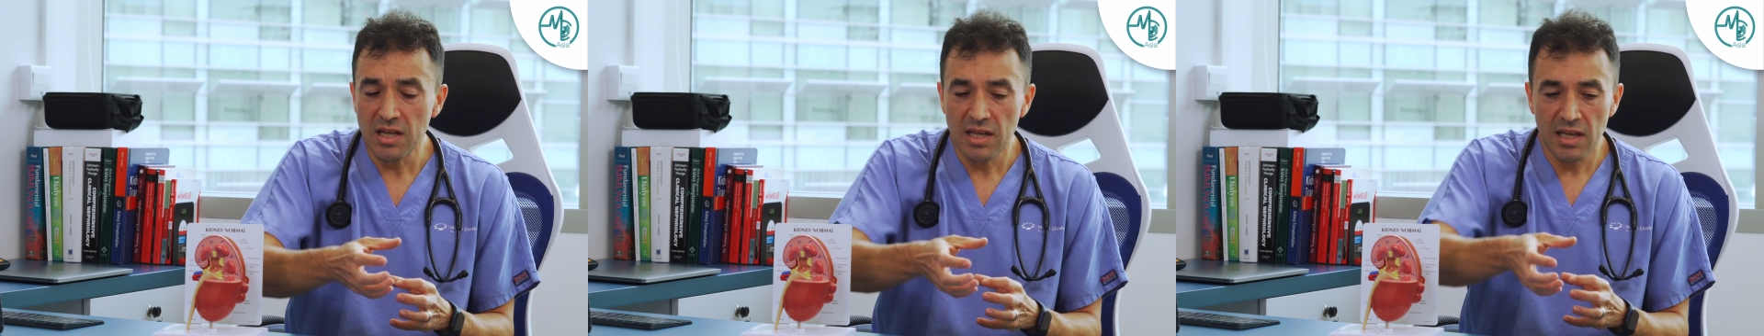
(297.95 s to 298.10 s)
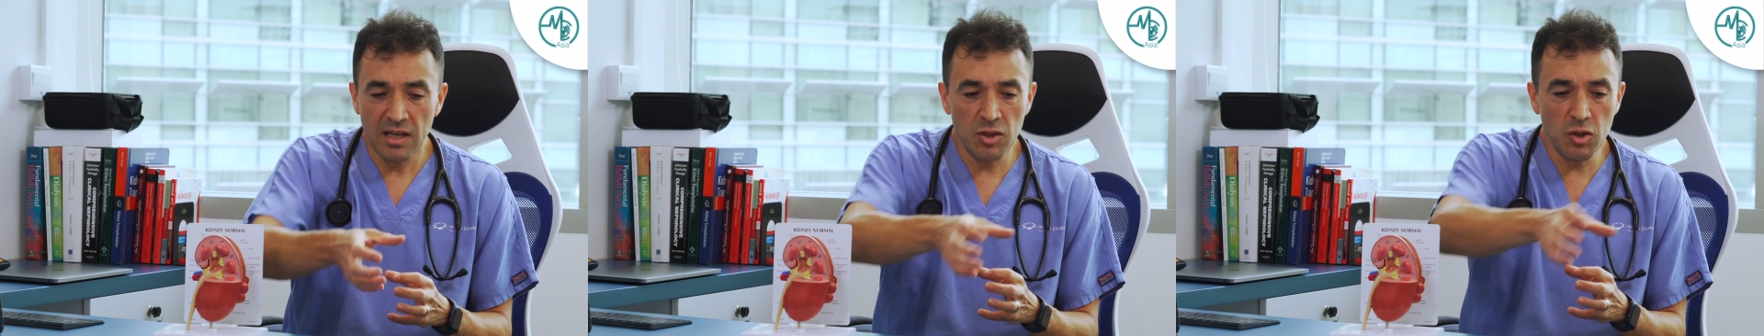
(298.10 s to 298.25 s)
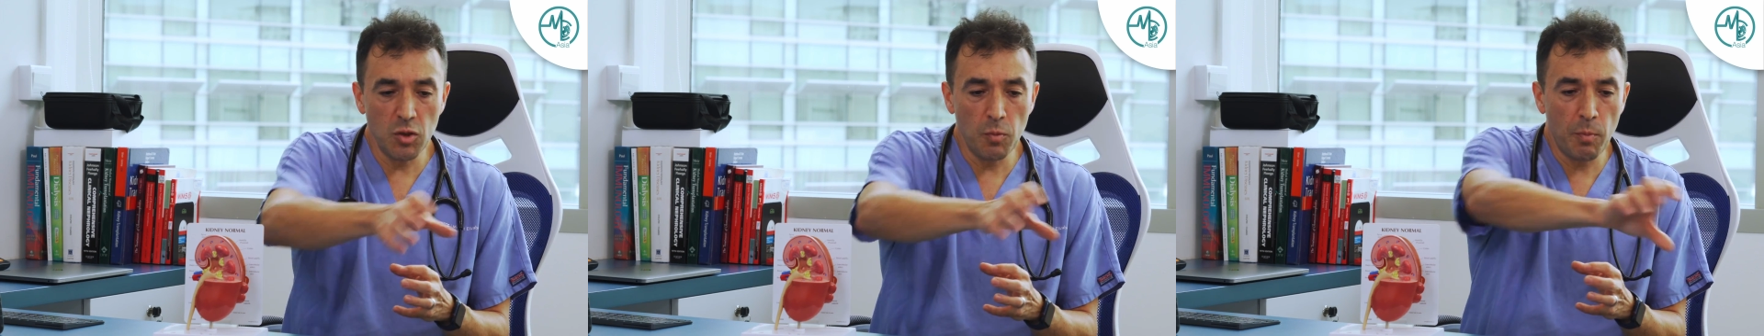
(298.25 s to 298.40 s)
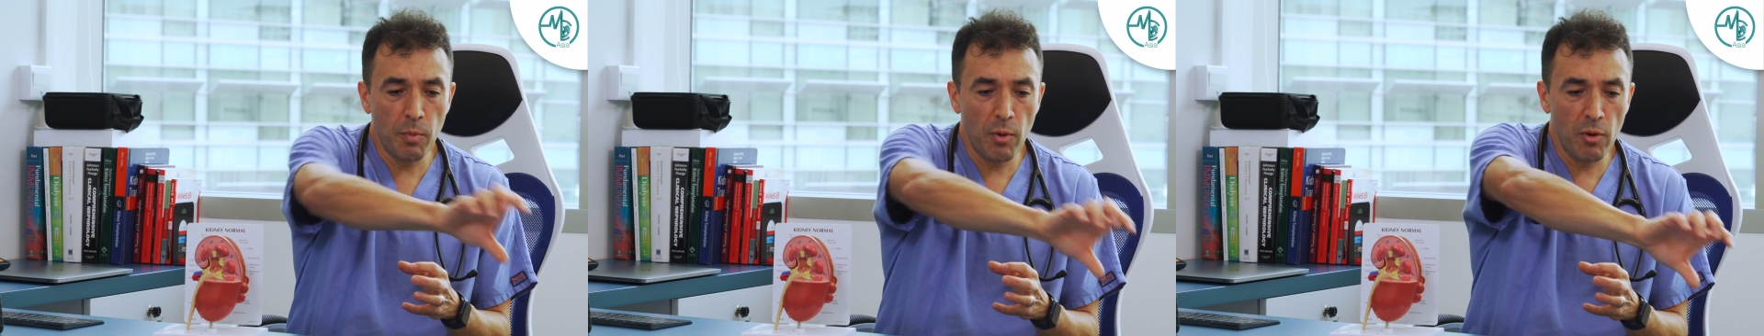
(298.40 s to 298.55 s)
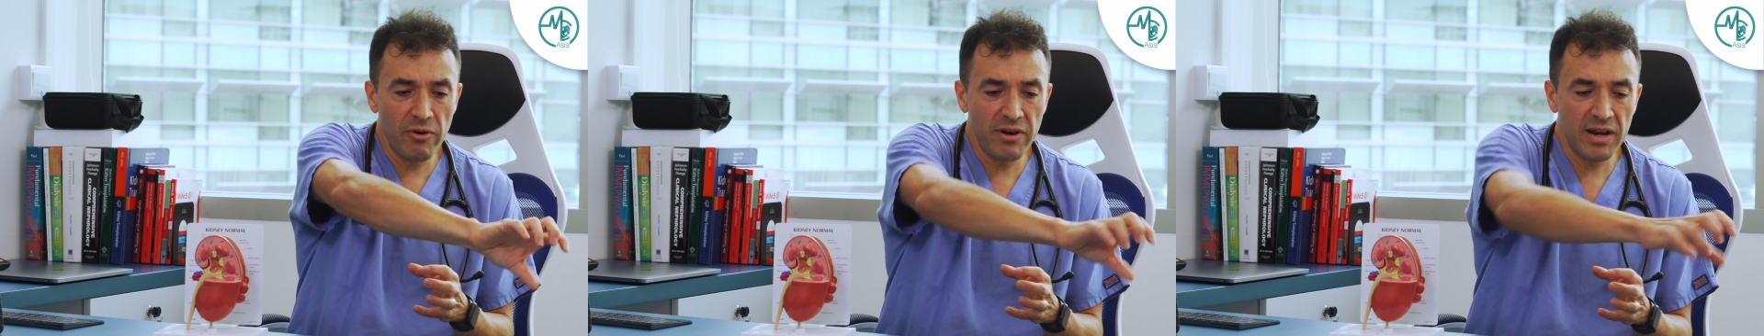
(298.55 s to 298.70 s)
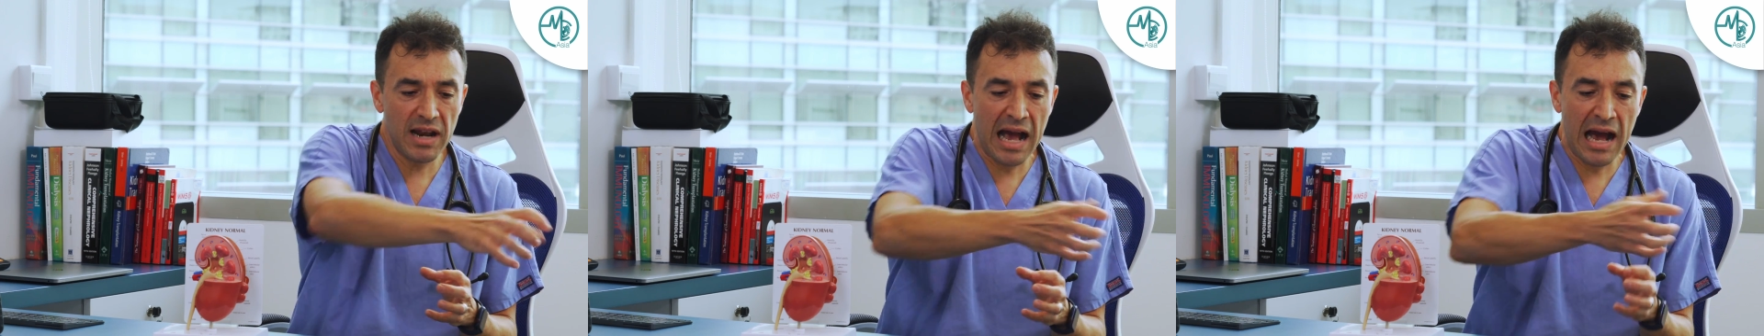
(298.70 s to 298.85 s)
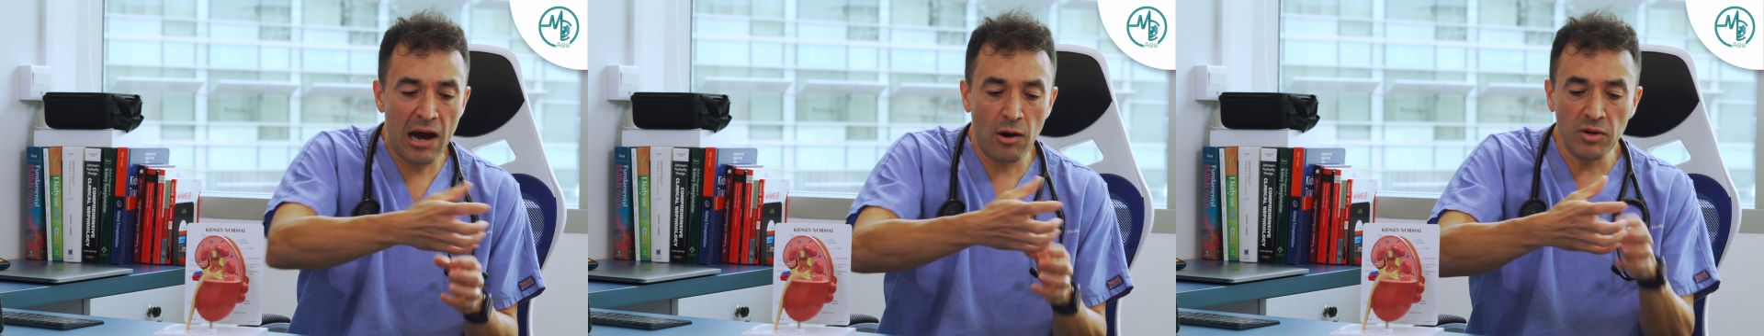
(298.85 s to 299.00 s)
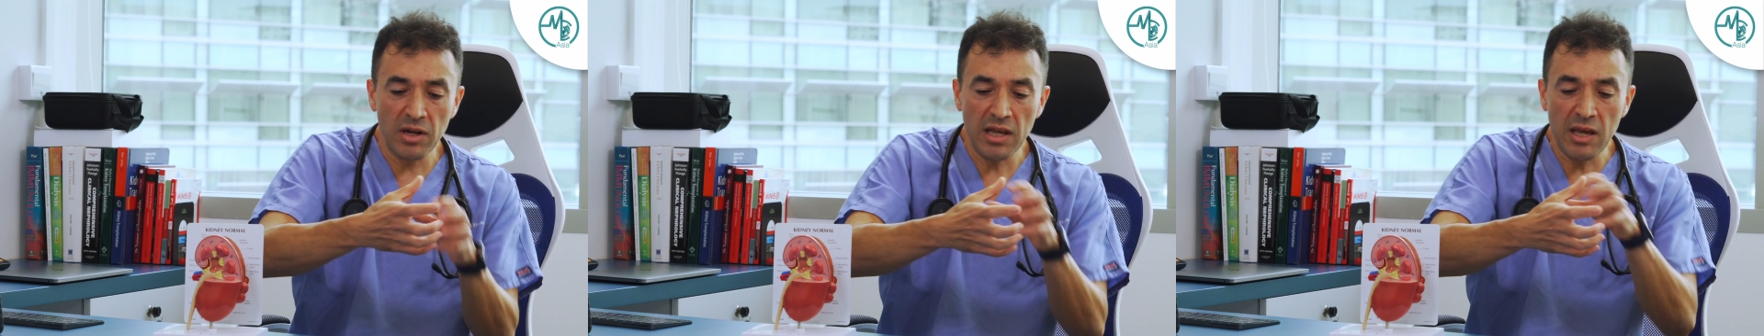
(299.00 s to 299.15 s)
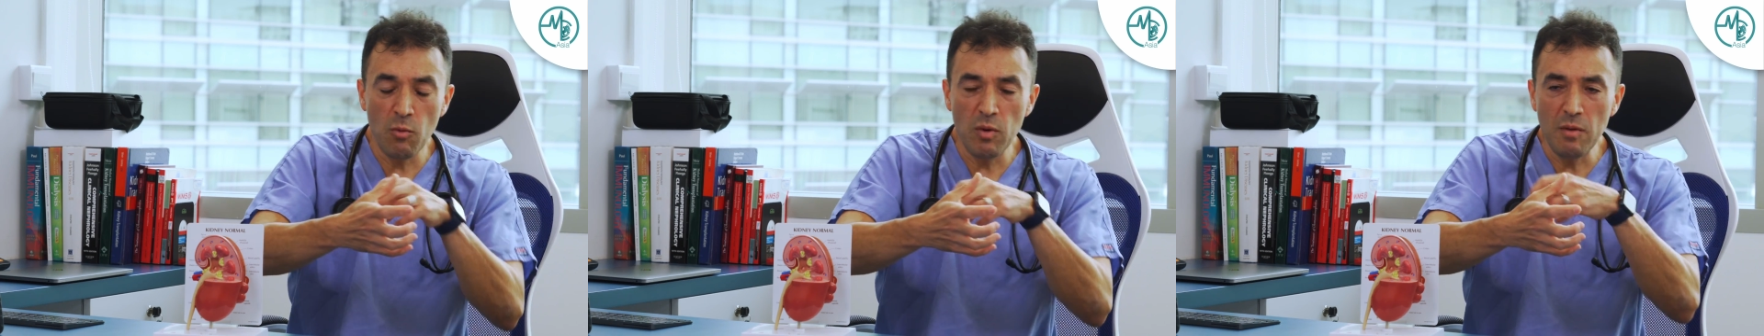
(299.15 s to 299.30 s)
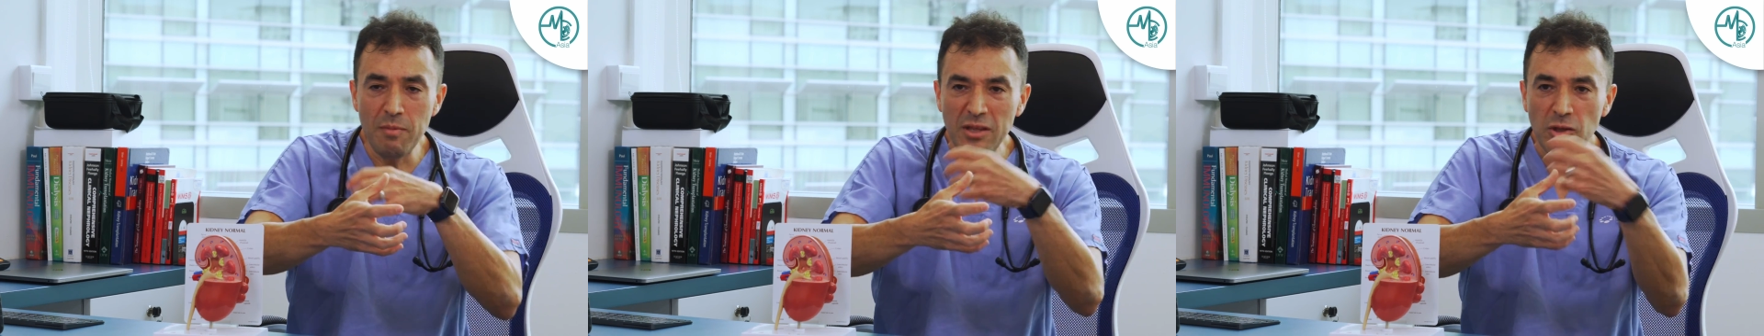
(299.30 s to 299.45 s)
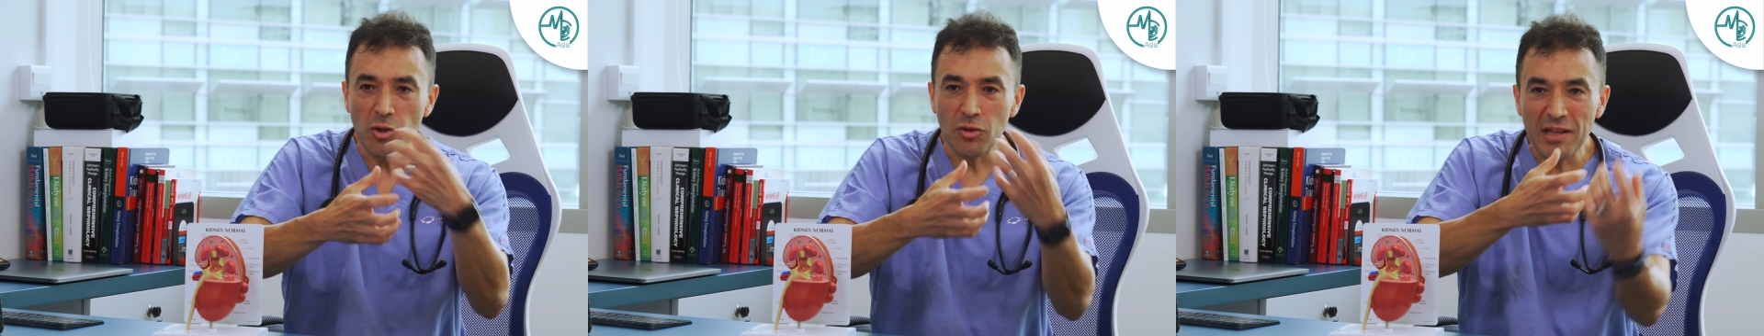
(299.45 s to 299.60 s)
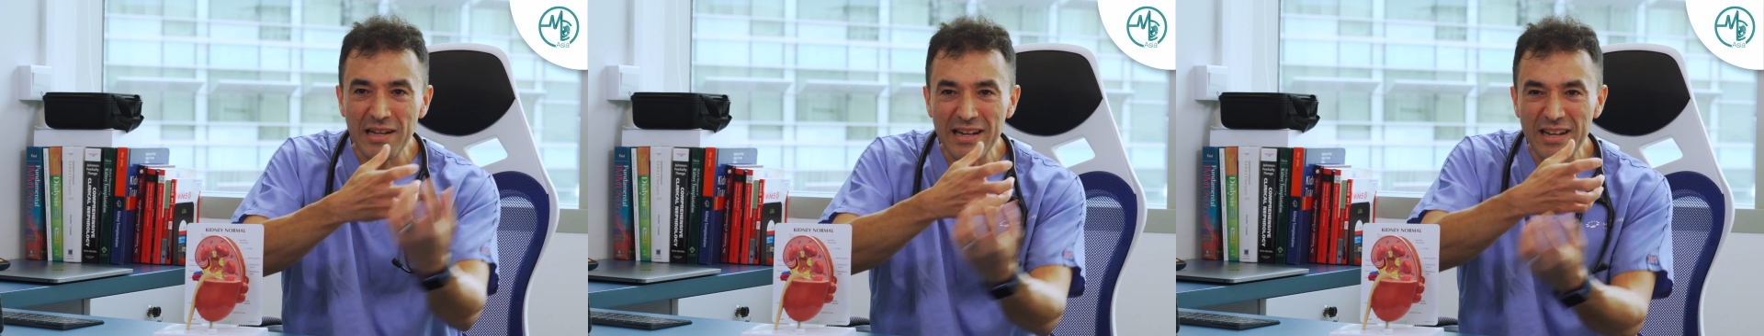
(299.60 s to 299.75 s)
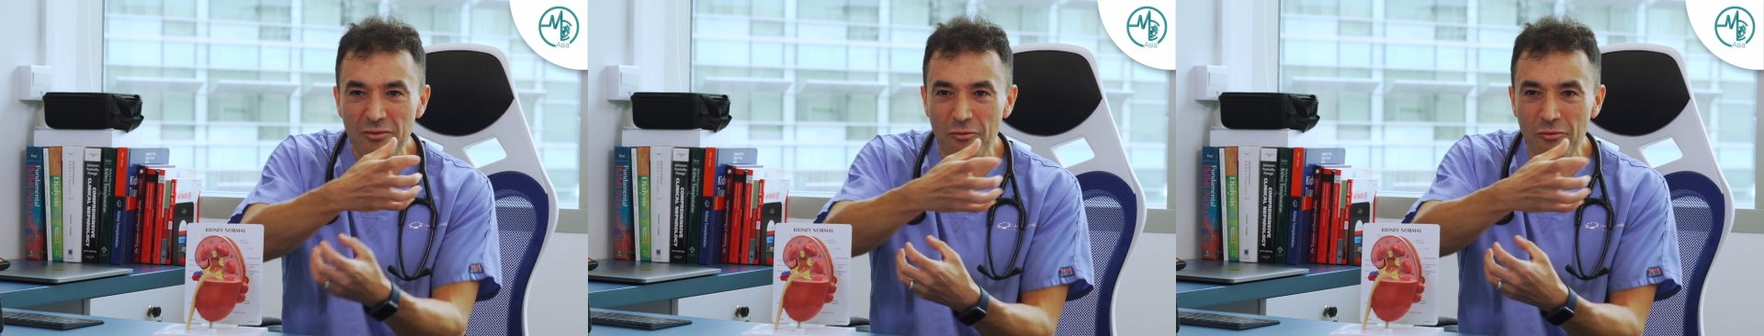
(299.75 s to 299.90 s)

if you pour it out, it will be totally